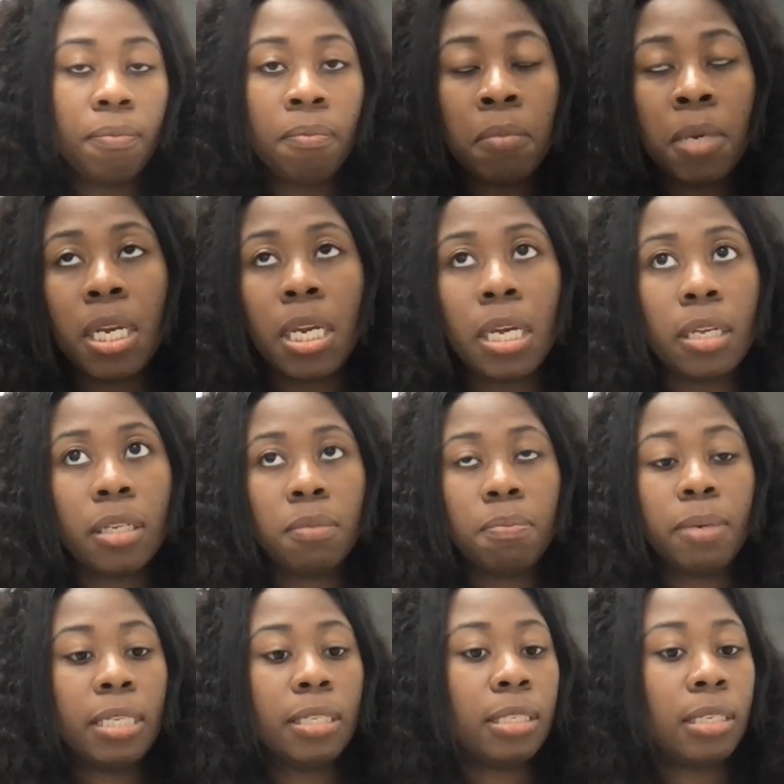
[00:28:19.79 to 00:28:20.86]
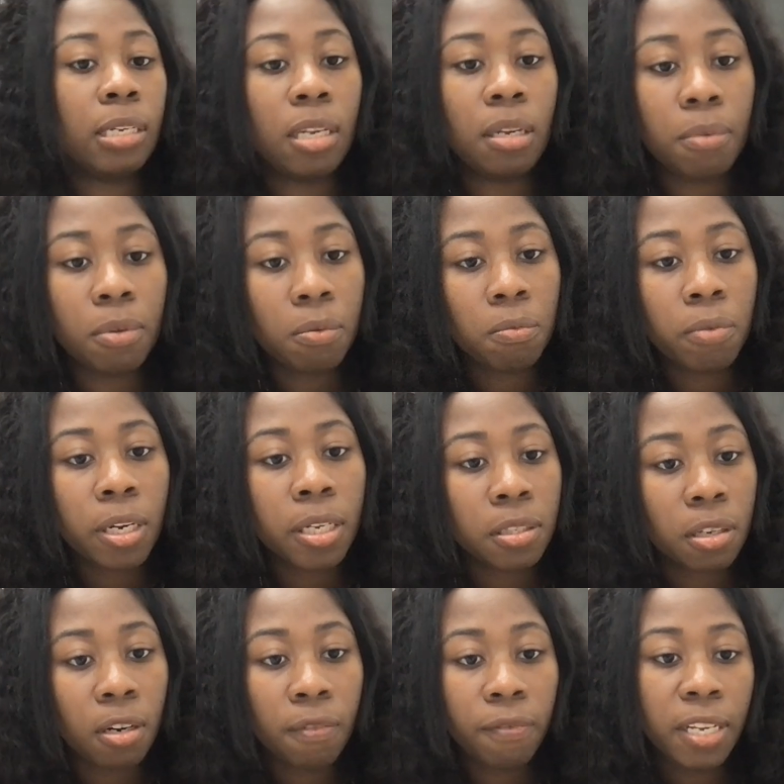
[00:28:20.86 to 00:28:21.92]
media spend team who runs
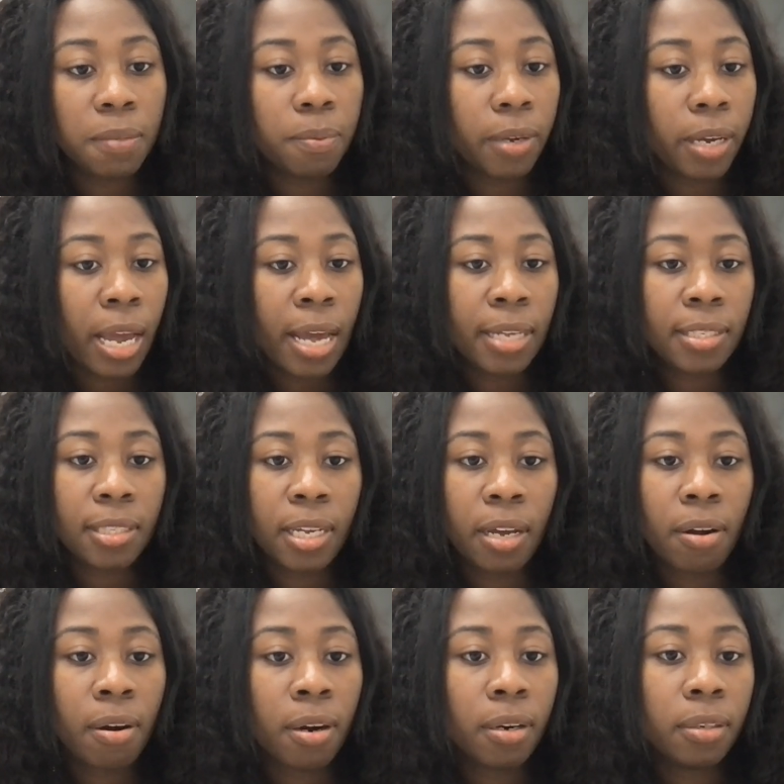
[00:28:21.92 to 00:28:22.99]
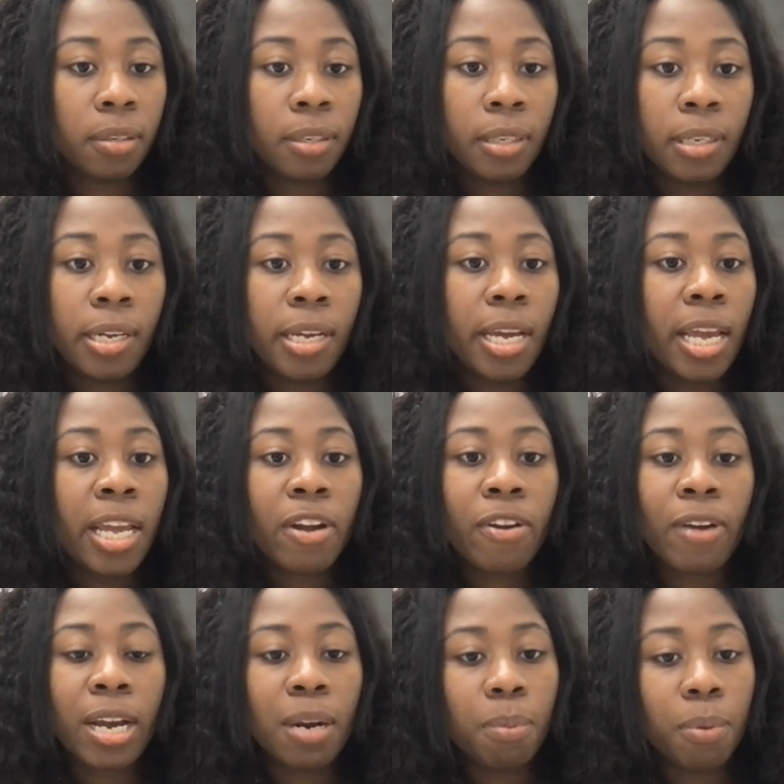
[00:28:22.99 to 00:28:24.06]
our Facebook ads. They are
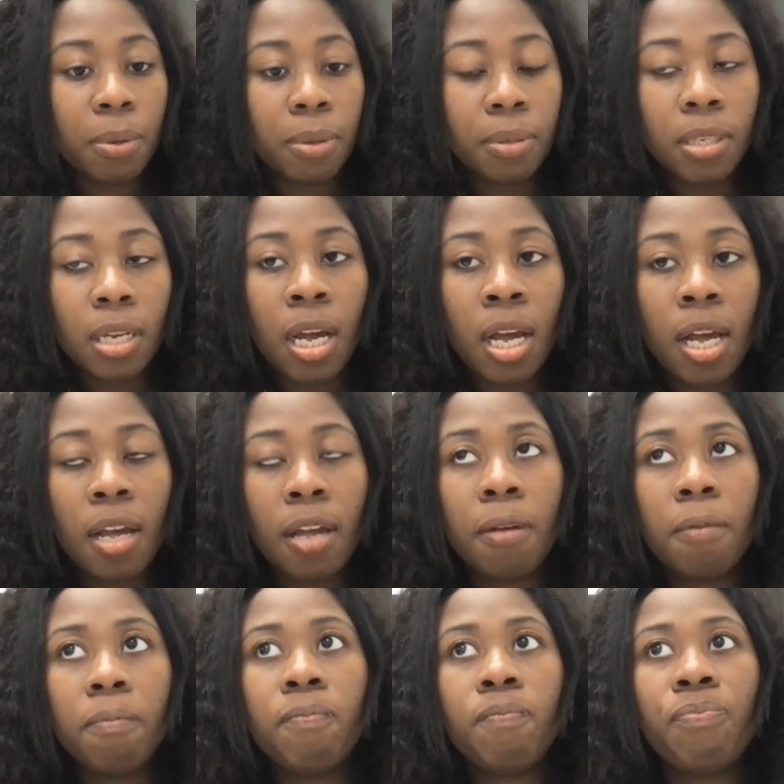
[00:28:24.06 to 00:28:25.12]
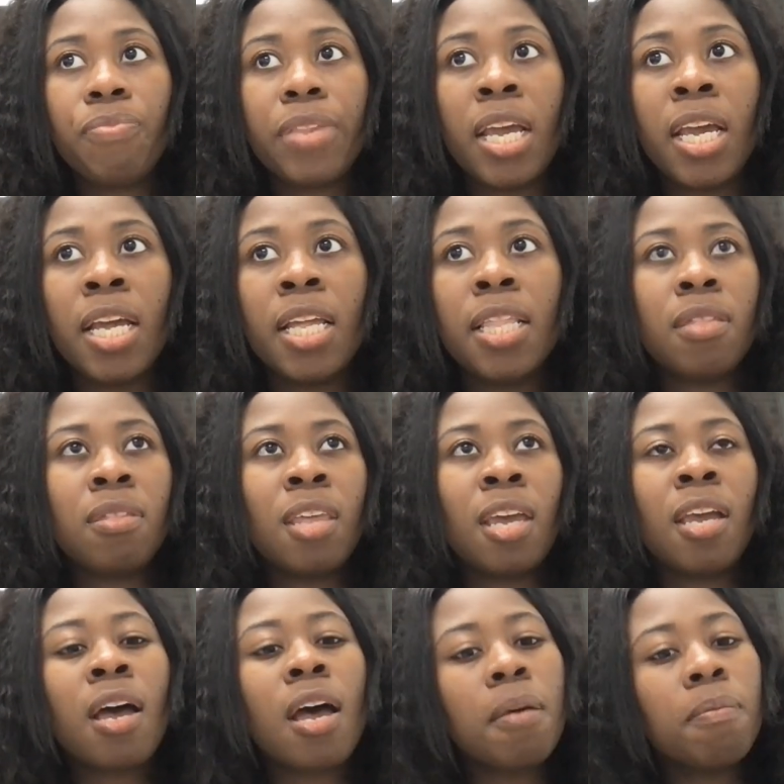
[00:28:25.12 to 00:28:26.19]
incredible. Um, and they
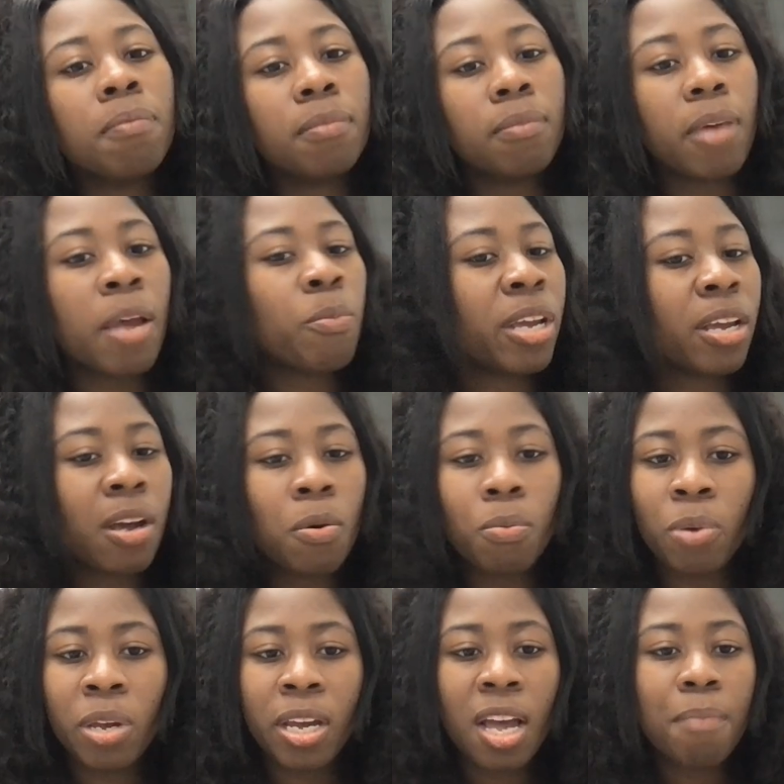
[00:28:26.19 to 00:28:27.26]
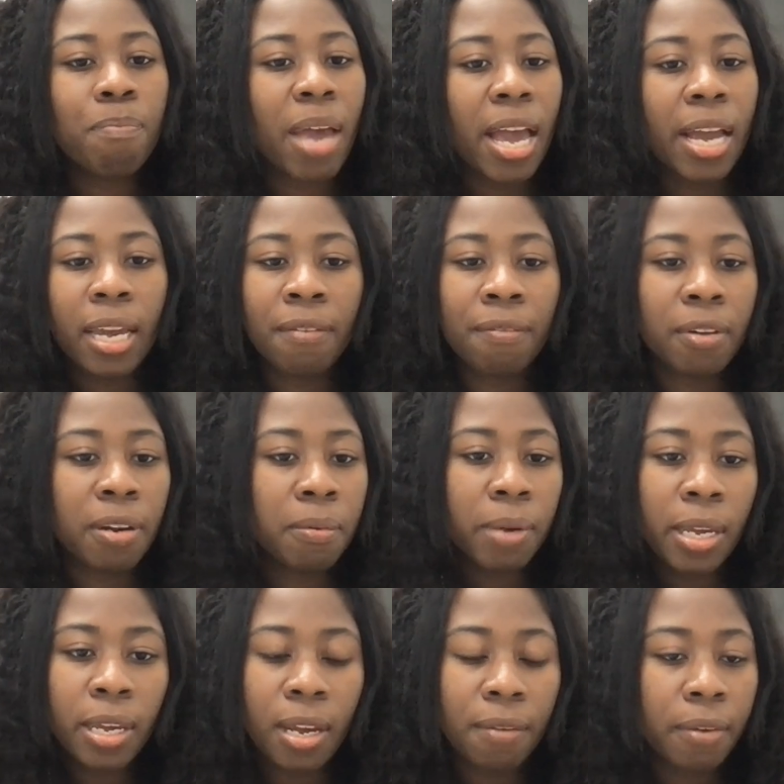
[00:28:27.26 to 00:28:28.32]
come we go we come back every
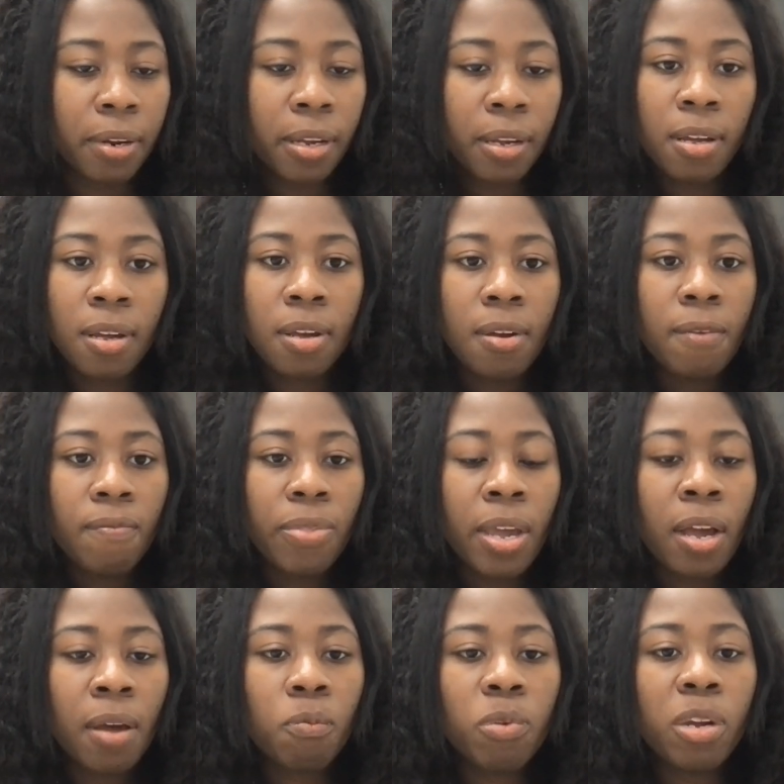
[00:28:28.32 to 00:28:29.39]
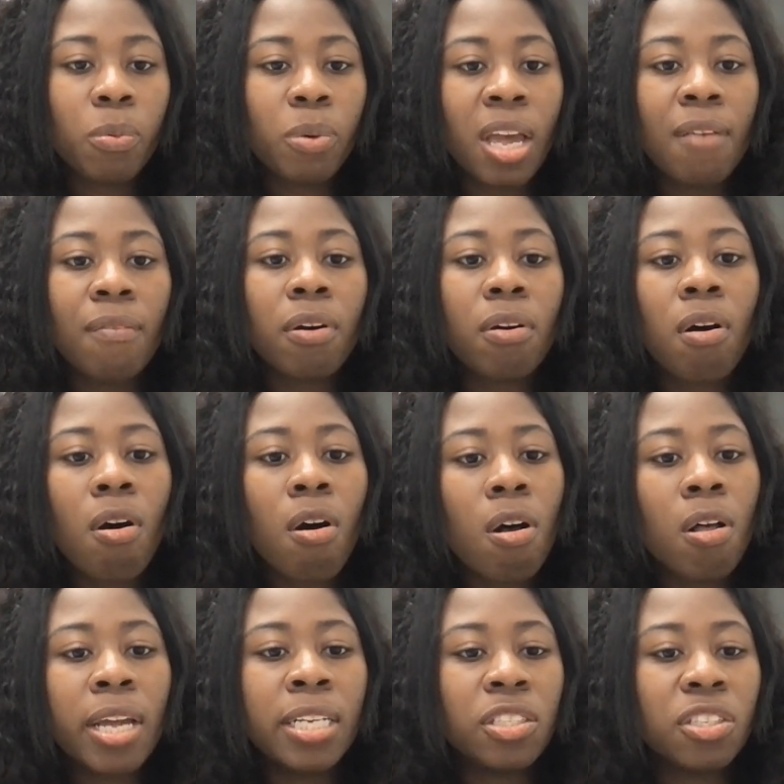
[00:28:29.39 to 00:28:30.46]
week, every um, week we have a
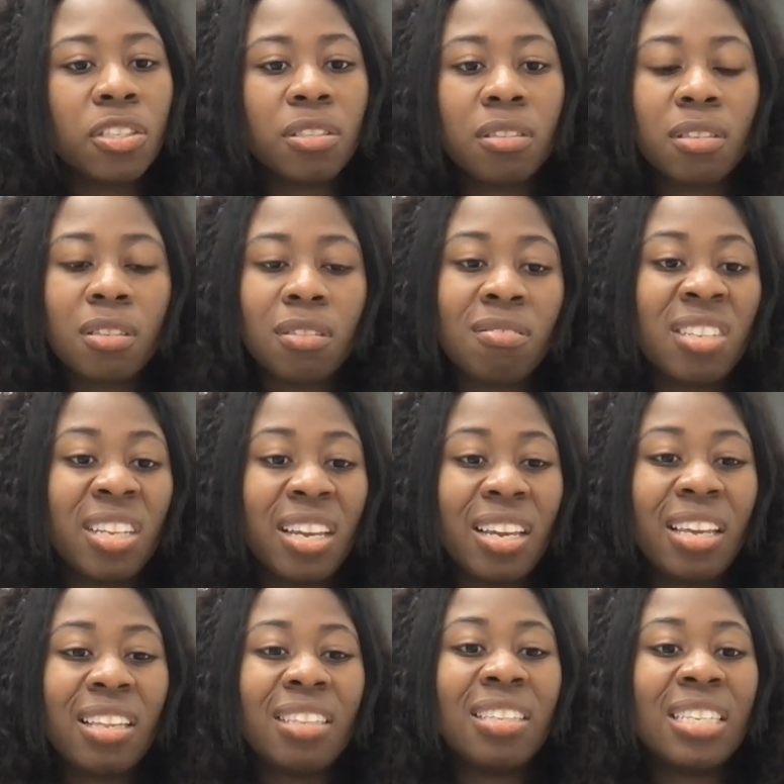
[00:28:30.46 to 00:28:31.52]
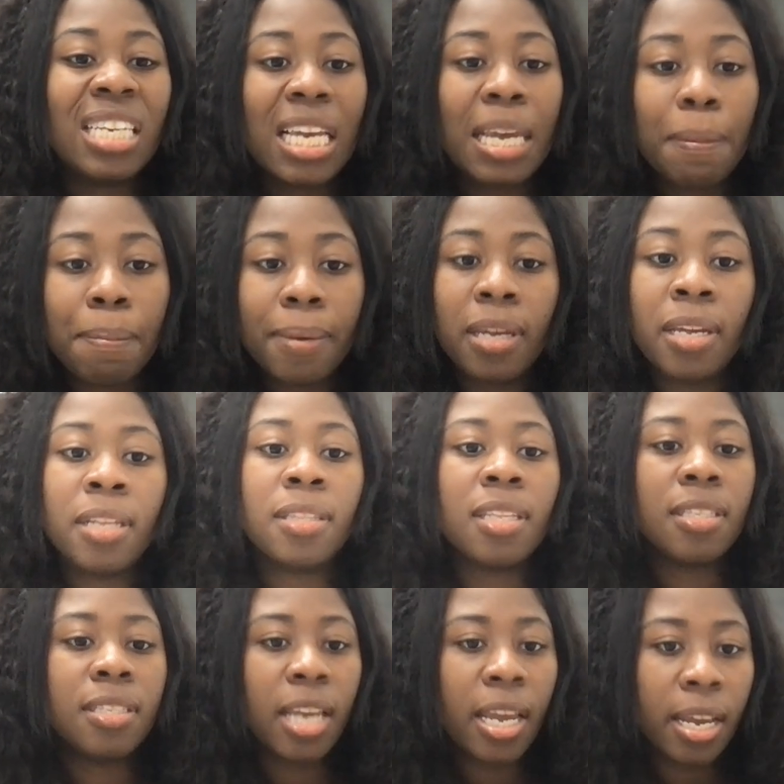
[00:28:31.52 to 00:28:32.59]
call and just dig deep in
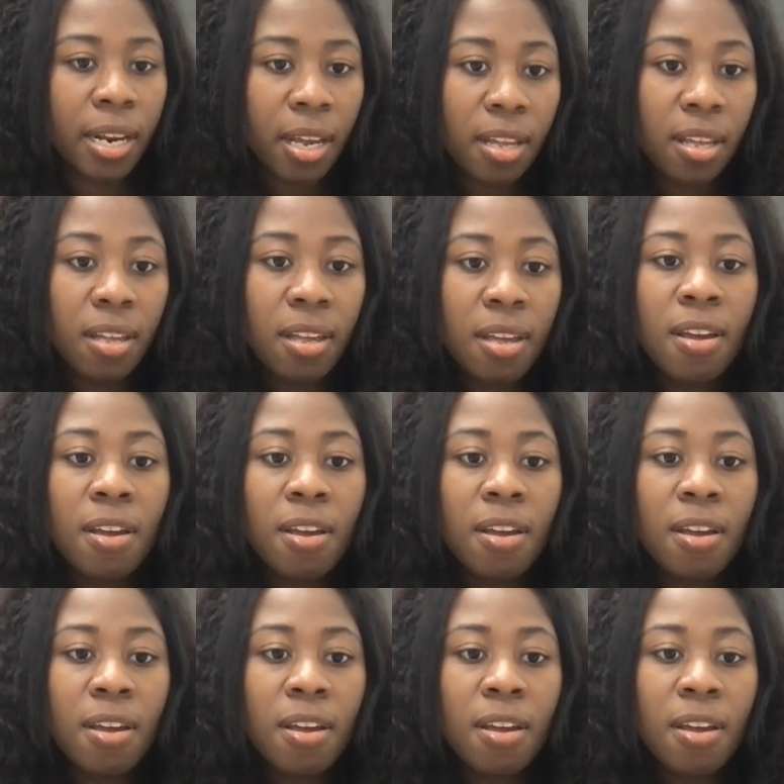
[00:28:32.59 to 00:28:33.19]
the data.